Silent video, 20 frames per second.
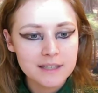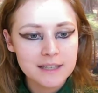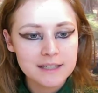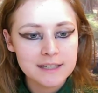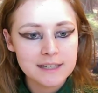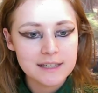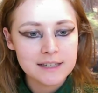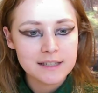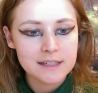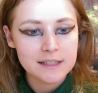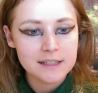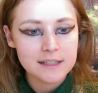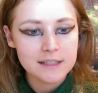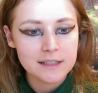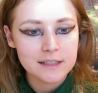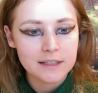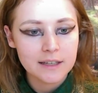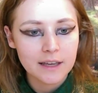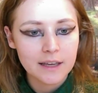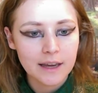this is
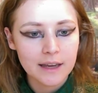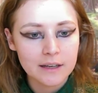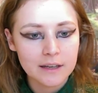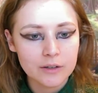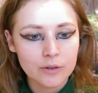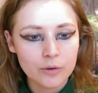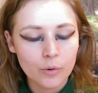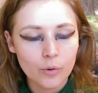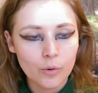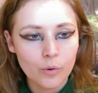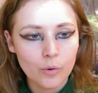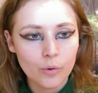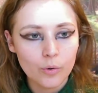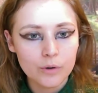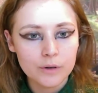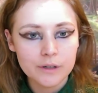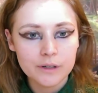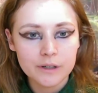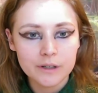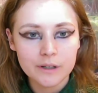an
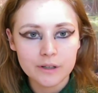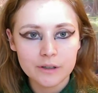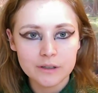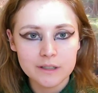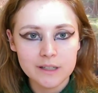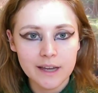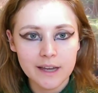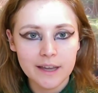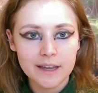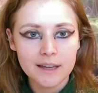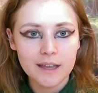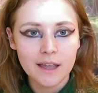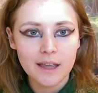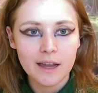oracle deck,